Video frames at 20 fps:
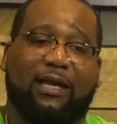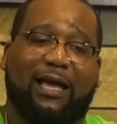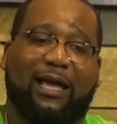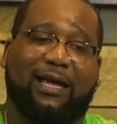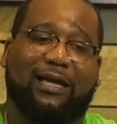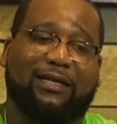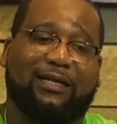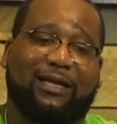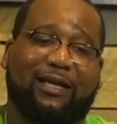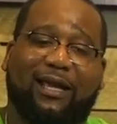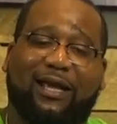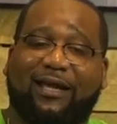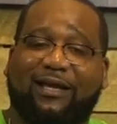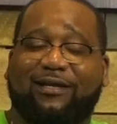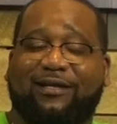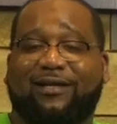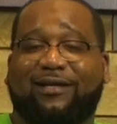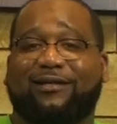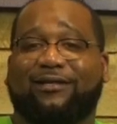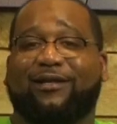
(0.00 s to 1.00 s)
I get hate
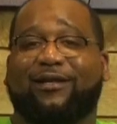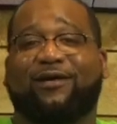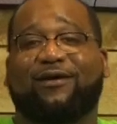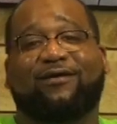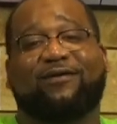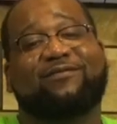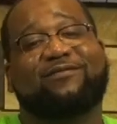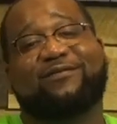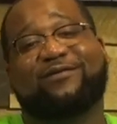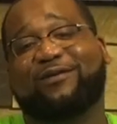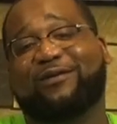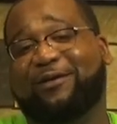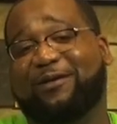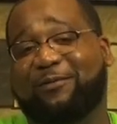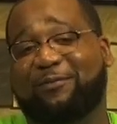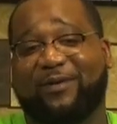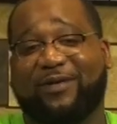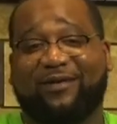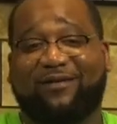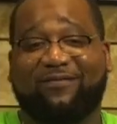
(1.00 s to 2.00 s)
and love. You know what
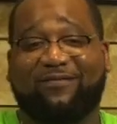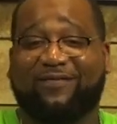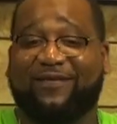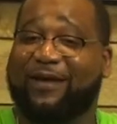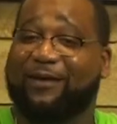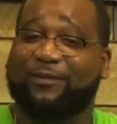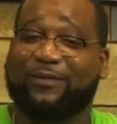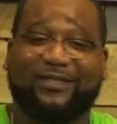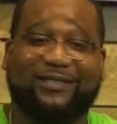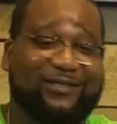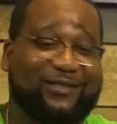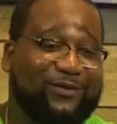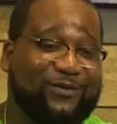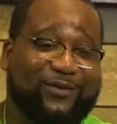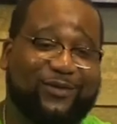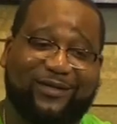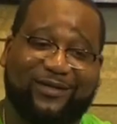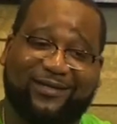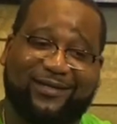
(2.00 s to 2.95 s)
I mean? Family too.